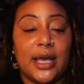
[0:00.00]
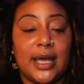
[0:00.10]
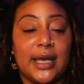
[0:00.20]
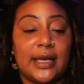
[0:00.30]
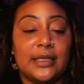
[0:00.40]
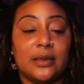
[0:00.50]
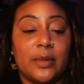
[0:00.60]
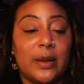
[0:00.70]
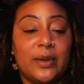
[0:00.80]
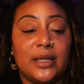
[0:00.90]

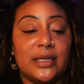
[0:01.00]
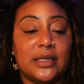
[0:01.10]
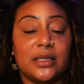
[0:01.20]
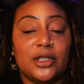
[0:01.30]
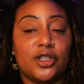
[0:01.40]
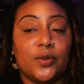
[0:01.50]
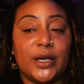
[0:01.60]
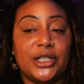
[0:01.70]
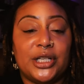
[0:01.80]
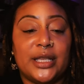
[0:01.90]
And maybe this
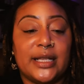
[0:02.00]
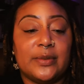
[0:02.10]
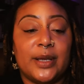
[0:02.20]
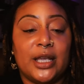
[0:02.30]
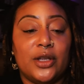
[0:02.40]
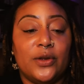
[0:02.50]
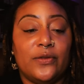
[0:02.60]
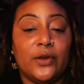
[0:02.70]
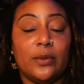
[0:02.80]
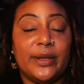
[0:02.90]
situation that's making you
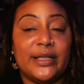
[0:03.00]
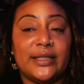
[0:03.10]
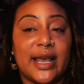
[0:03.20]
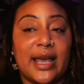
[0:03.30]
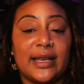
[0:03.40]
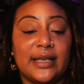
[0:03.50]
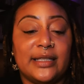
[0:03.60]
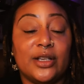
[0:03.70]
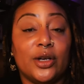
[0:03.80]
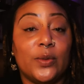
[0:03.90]
feel a bit
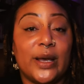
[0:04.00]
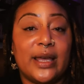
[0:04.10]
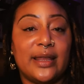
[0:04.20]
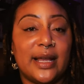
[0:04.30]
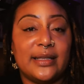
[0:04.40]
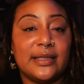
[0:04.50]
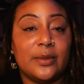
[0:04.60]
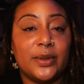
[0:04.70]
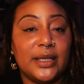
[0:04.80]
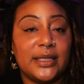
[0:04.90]
stagnant took away that
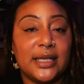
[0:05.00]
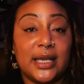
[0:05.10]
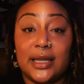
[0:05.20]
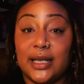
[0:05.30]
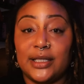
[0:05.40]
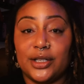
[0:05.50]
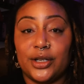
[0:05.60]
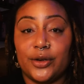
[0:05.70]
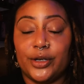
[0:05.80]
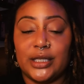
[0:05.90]
stability and that
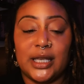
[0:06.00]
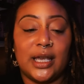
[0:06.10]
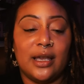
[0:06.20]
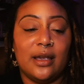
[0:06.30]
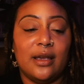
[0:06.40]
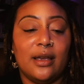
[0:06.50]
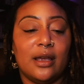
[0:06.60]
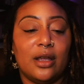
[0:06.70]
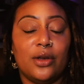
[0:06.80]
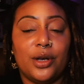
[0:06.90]
security,
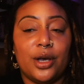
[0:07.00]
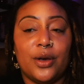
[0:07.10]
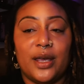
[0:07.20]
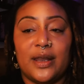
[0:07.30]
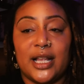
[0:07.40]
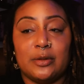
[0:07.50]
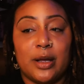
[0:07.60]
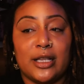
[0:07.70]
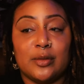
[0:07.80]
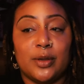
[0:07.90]
you know, and that's
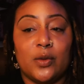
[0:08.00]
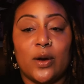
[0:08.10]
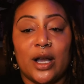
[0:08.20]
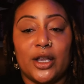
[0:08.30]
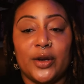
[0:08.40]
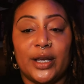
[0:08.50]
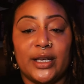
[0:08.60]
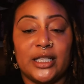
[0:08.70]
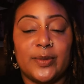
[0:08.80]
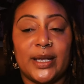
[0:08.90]
possibly why you're
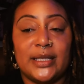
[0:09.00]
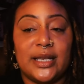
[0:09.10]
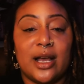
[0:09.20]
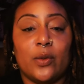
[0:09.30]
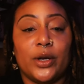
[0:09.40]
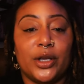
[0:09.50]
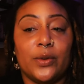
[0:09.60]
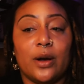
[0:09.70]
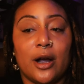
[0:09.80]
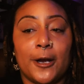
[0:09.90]
in a space now where
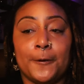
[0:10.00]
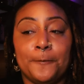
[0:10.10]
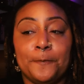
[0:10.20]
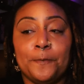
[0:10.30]
you are,